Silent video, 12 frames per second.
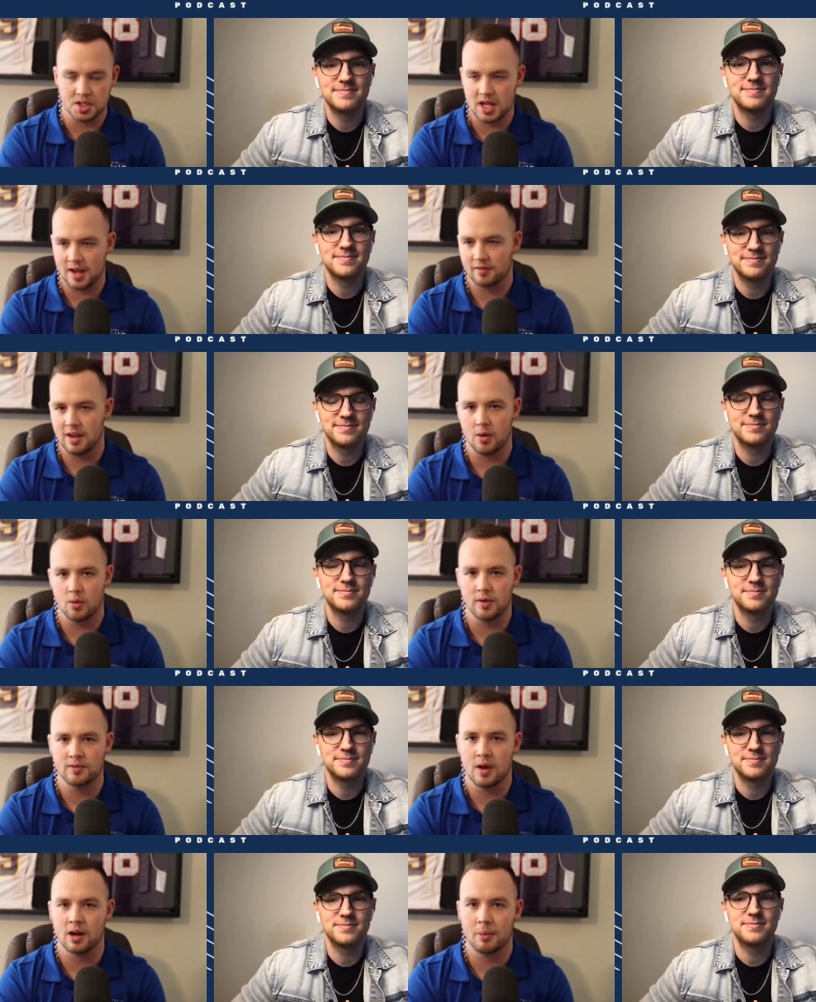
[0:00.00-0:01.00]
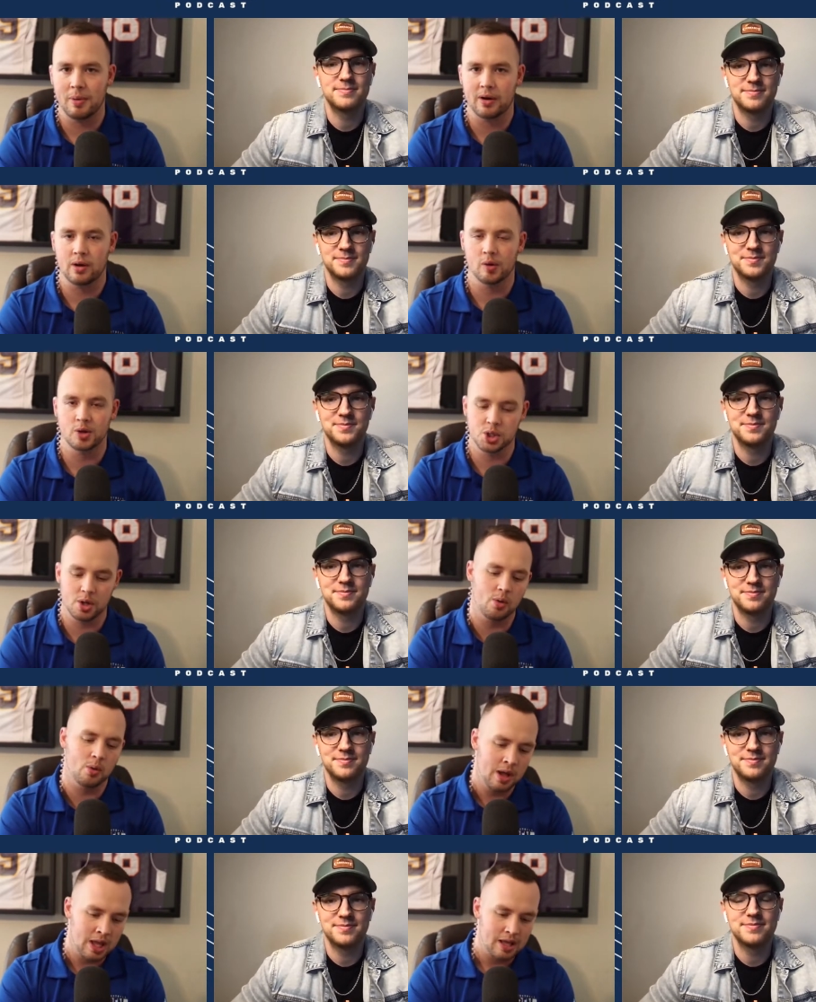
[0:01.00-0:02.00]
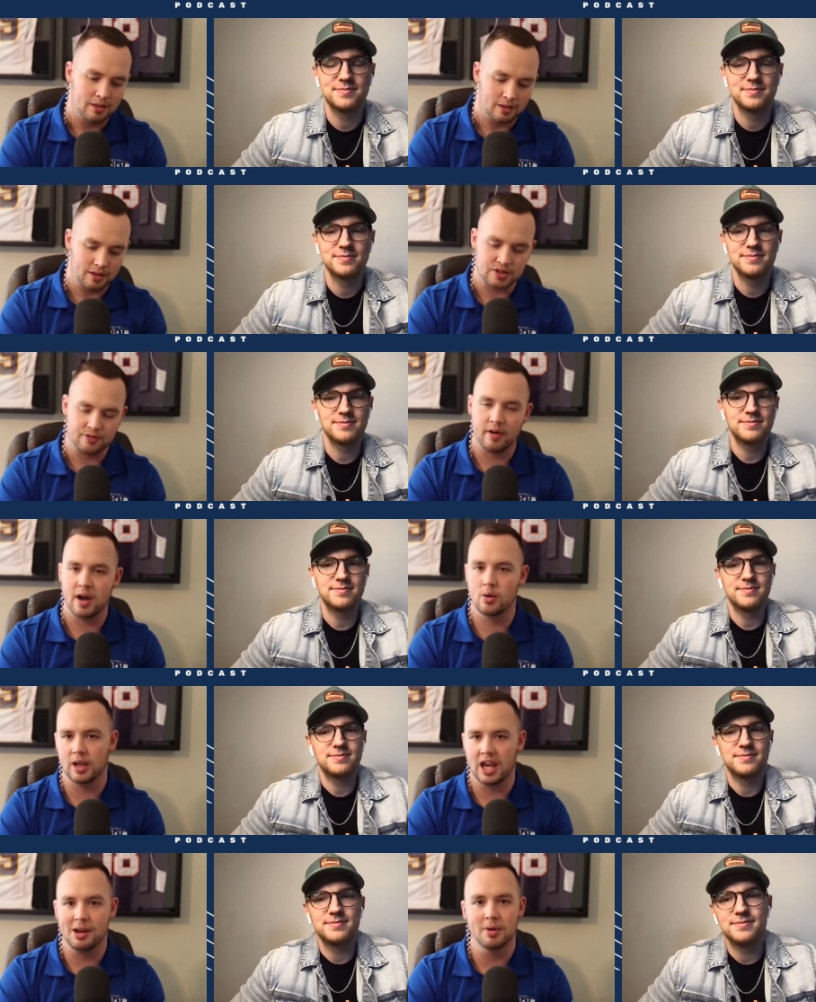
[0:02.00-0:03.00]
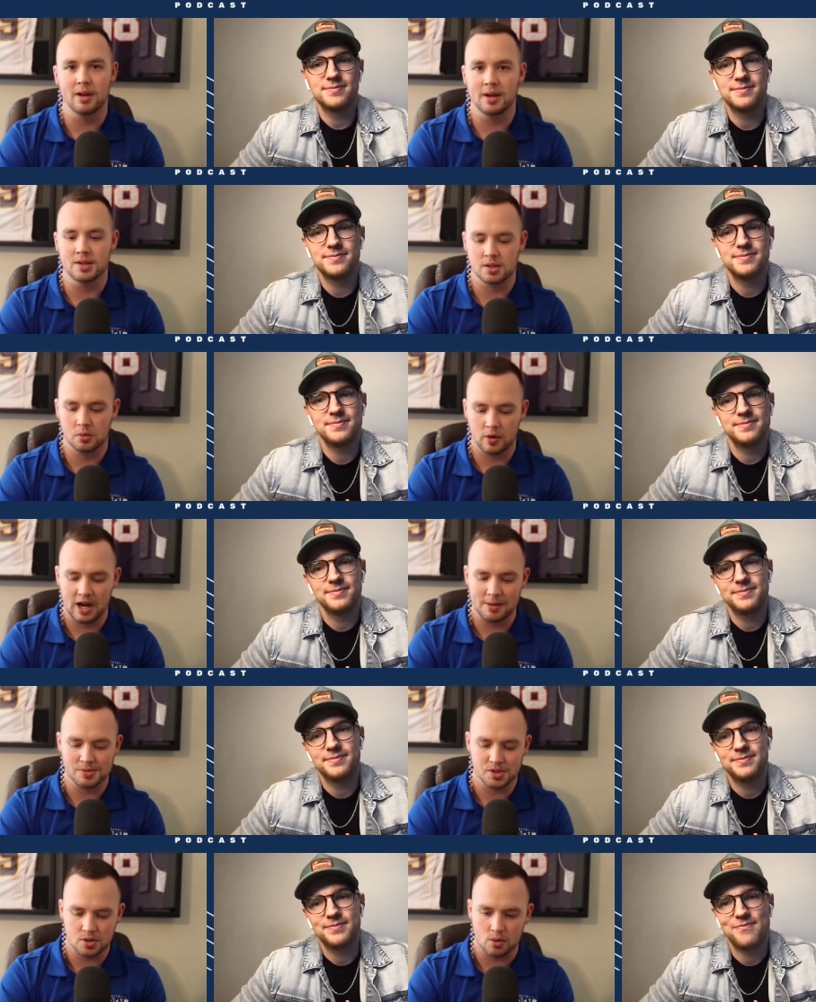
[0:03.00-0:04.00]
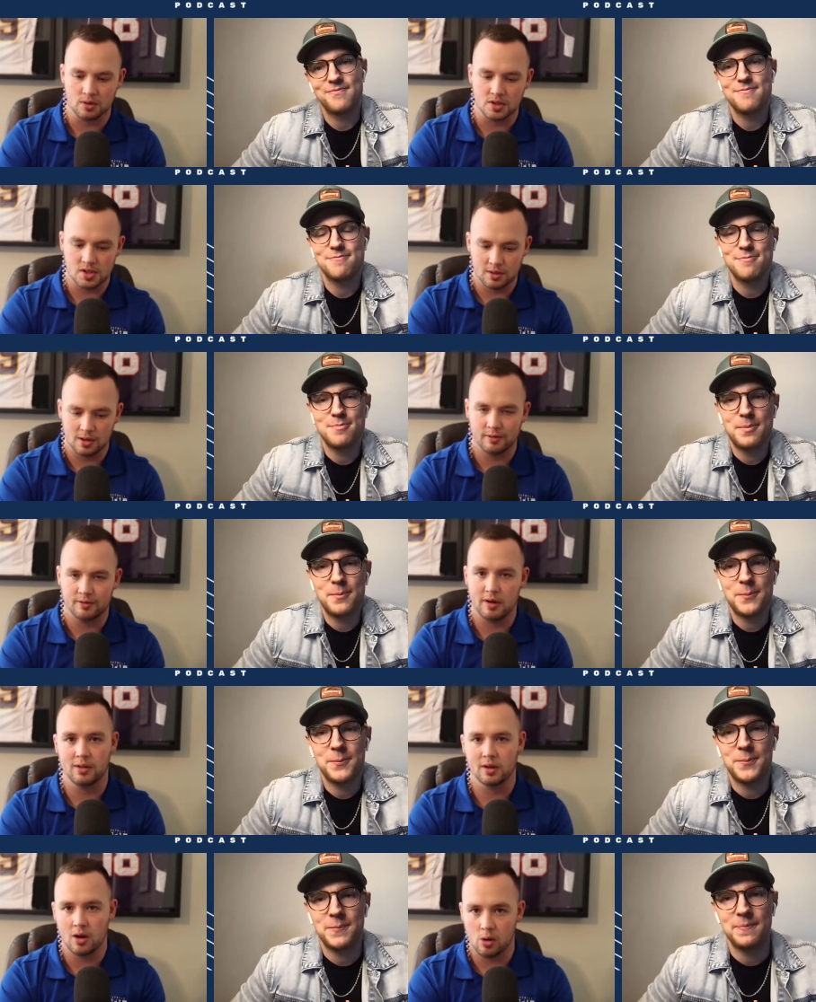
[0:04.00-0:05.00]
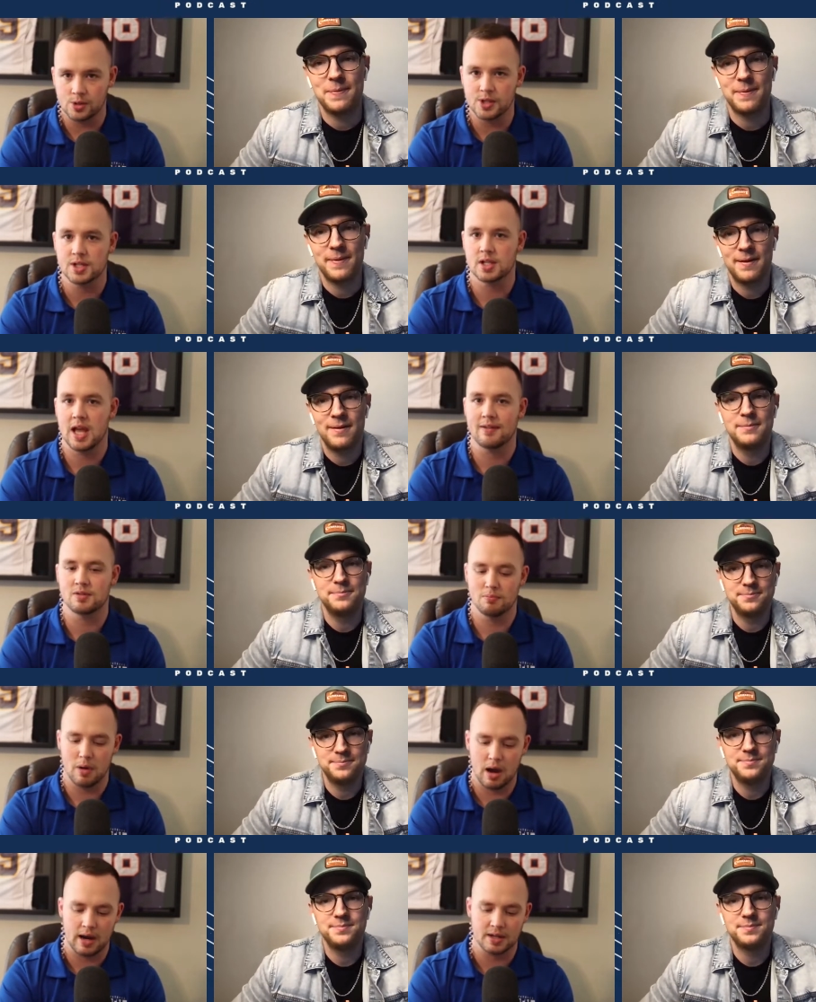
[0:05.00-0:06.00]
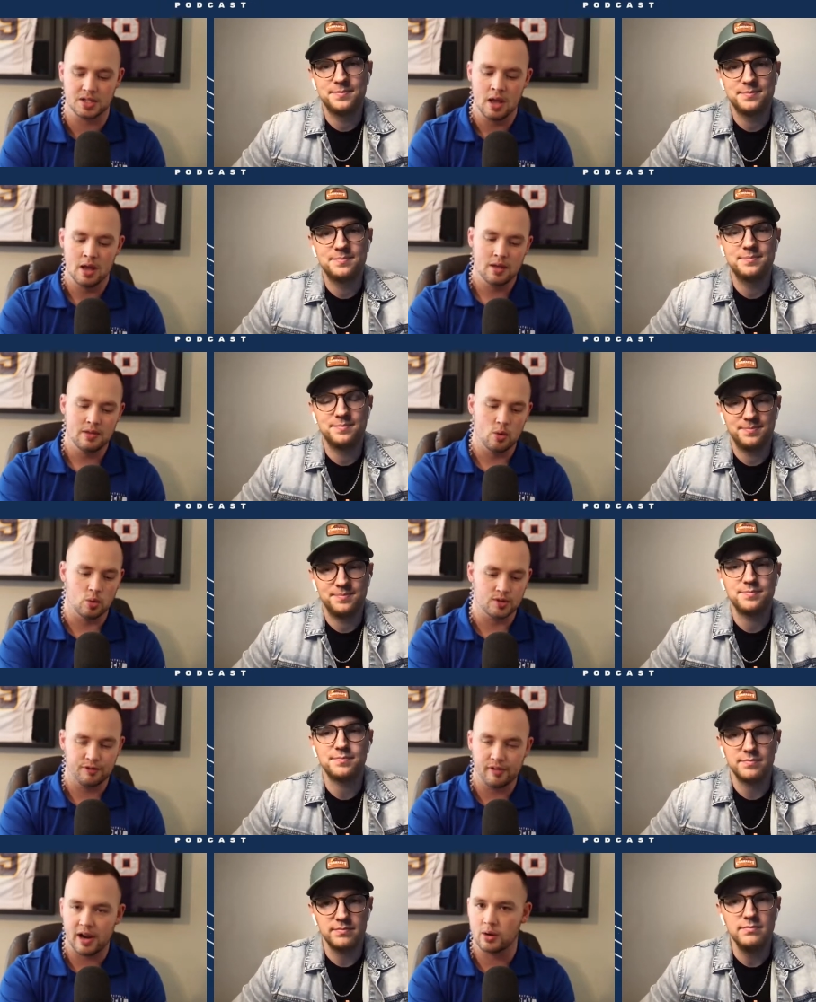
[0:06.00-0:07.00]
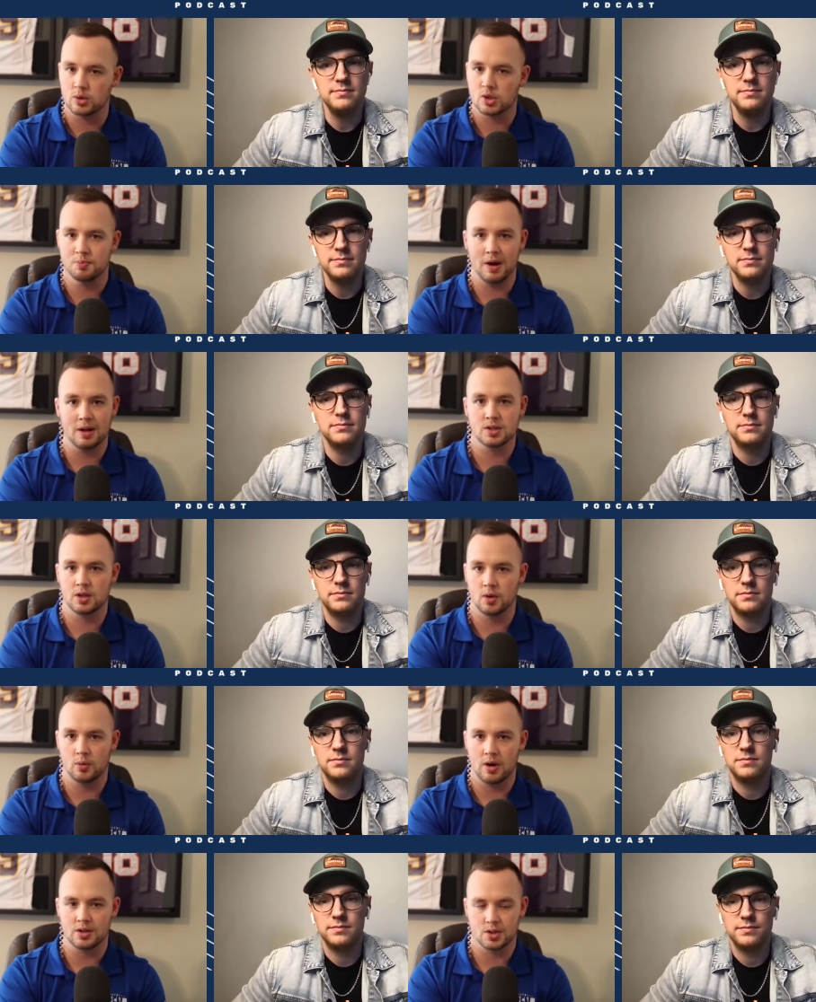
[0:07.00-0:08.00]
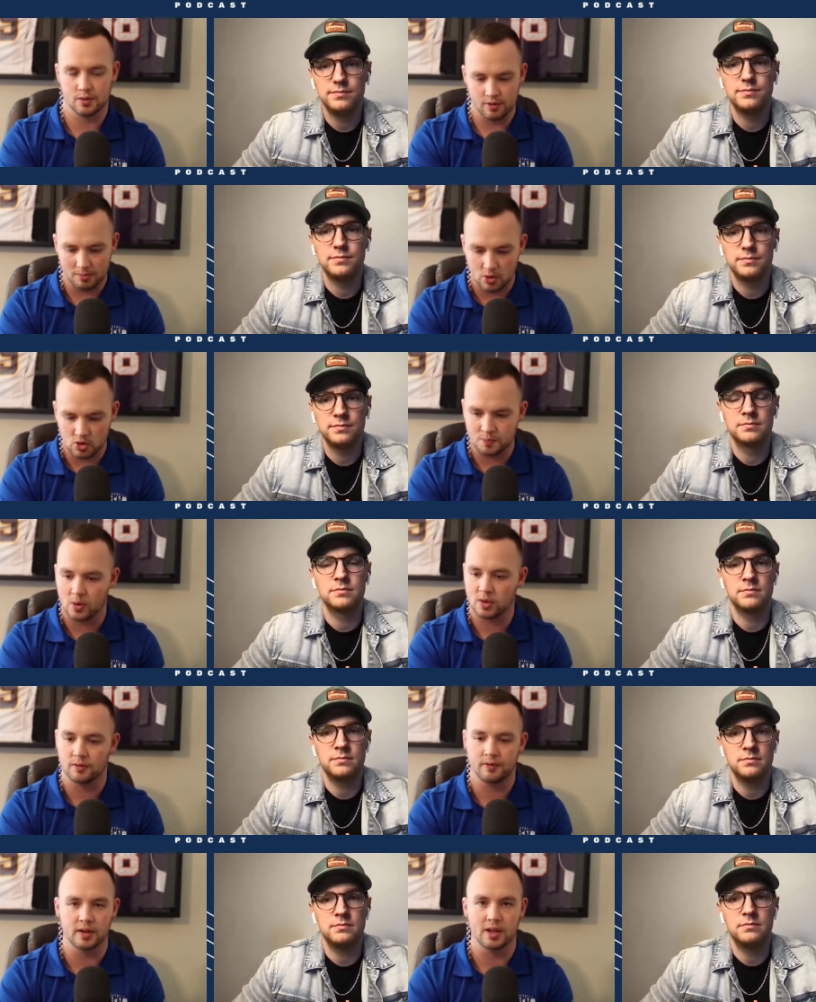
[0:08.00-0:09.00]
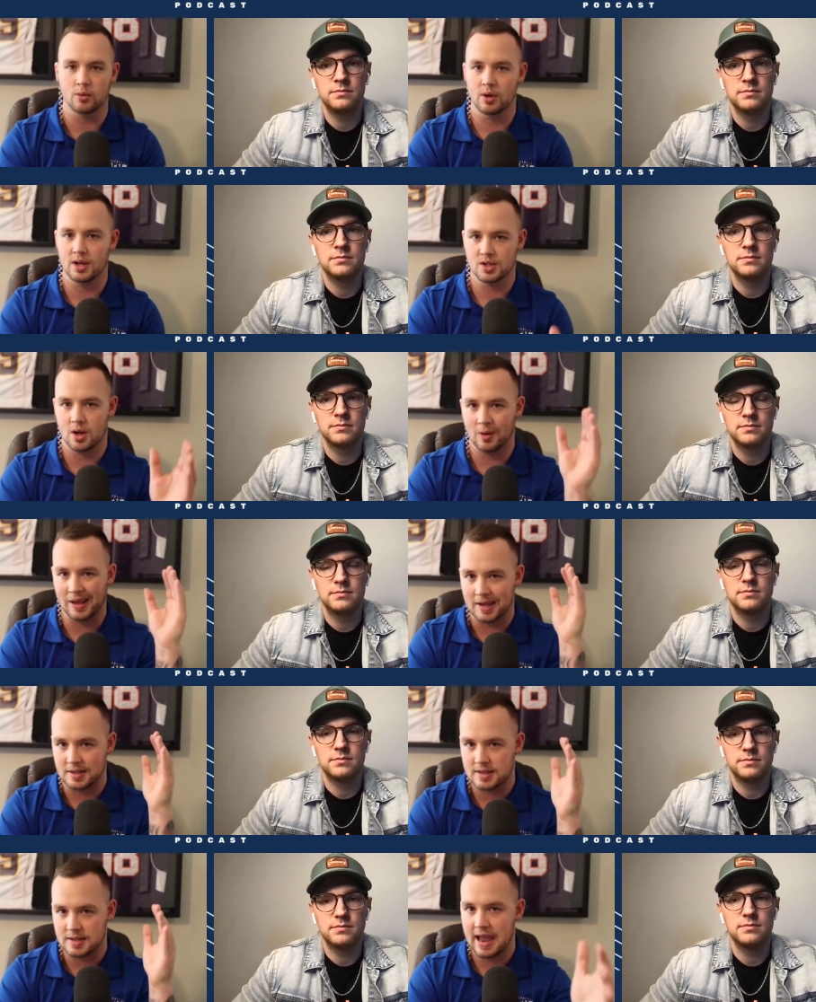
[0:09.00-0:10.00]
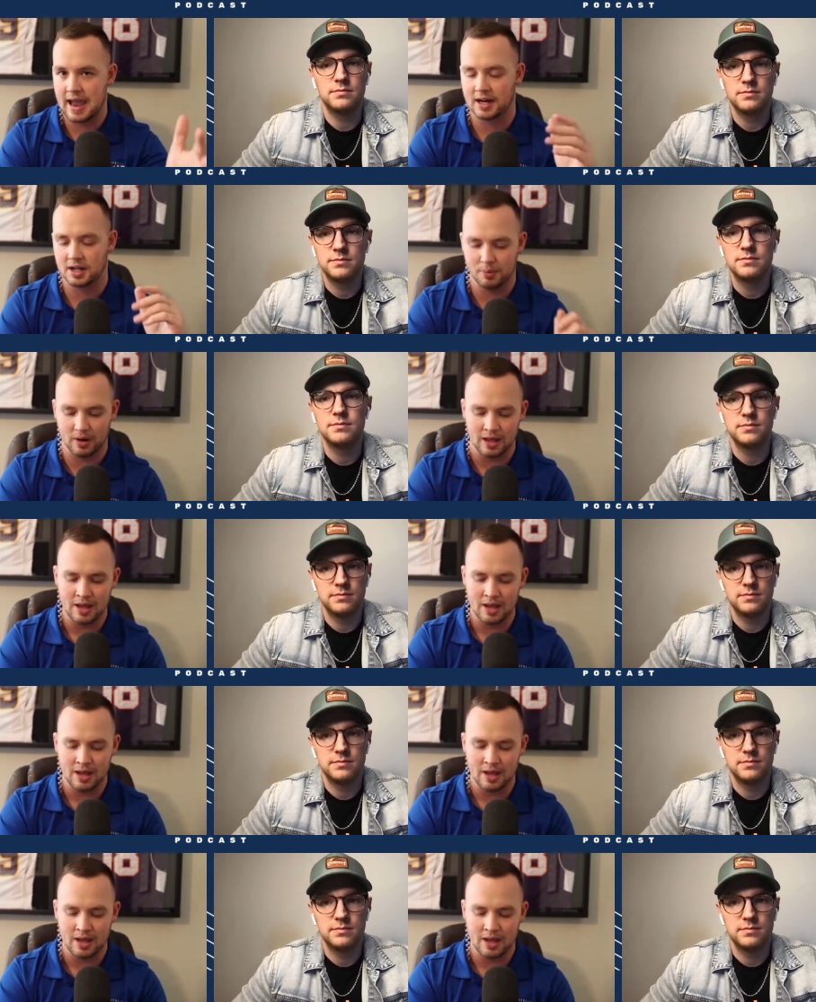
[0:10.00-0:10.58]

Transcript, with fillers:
Speaker 1: staff. Now, we've talked about it here on the show. This final game against the Rams is going to solidify in the coaching staff's minds those final spots on the roster. For the most part, the fifty-three is all intact, but